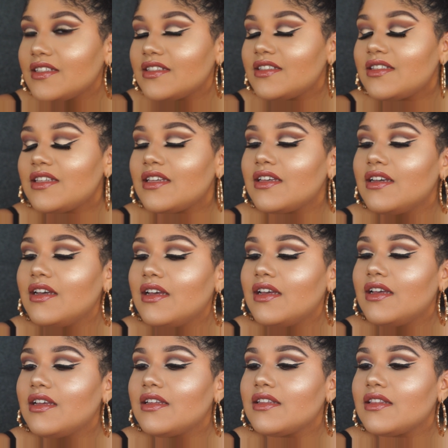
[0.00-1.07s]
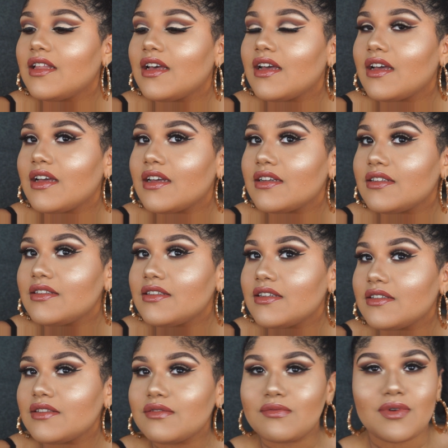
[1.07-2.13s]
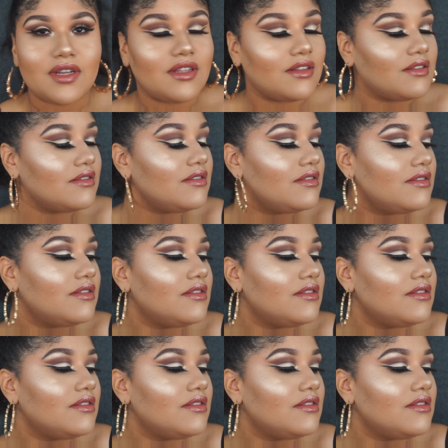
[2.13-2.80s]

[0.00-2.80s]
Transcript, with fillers: can see the eyes as well.